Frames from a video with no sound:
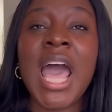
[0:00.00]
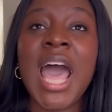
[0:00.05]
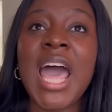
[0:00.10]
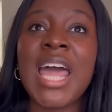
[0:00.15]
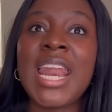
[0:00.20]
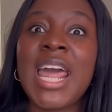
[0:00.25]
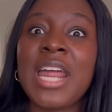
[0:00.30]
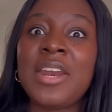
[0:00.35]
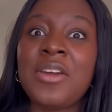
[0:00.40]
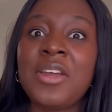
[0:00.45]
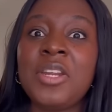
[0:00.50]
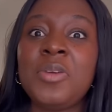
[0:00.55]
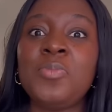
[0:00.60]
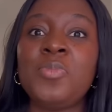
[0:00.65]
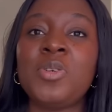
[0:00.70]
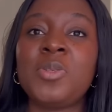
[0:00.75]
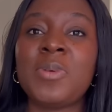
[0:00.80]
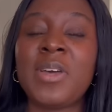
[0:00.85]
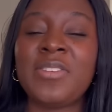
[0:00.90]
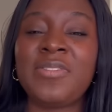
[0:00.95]
And I'd already
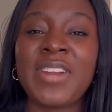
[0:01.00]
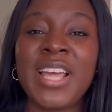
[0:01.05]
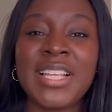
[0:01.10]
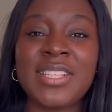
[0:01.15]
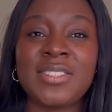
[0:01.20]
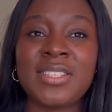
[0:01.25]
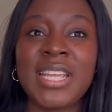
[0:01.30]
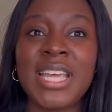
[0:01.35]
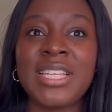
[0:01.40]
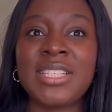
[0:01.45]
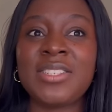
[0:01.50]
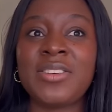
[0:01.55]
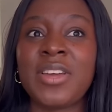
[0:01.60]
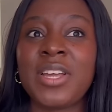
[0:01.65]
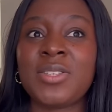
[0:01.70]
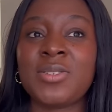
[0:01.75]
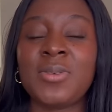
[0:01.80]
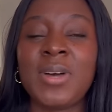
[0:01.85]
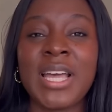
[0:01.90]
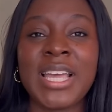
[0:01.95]
booked my flight to
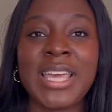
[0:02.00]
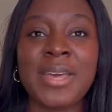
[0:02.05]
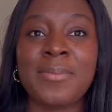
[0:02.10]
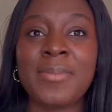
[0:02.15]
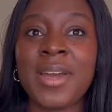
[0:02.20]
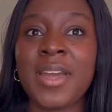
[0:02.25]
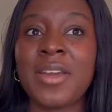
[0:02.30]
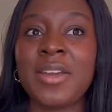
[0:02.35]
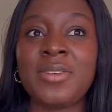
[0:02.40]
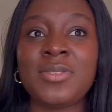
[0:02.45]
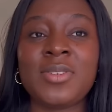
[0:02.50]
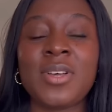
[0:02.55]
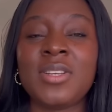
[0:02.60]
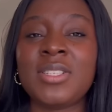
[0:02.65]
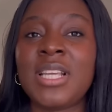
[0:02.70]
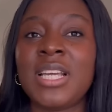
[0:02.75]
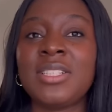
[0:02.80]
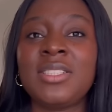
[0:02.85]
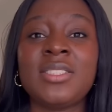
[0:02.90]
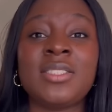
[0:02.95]
Nigeria to go and get married. So I was
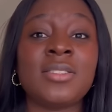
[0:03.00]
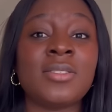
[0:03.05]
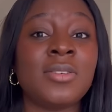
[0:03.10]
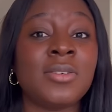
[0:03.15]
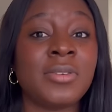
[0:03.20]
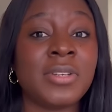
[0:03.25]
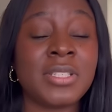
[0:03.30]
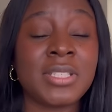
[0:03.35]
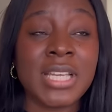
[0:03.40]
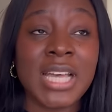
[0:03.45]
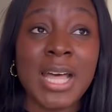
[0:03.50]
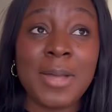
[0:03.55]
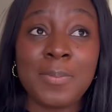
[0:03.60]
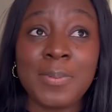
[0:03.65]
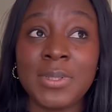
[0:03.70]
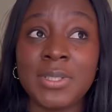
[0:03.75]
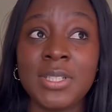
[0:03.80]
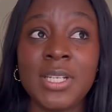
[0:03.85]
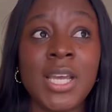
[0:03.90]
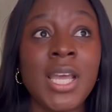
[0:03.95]
like, this is not going to
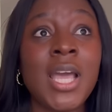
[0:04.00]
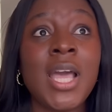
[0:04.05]
happen.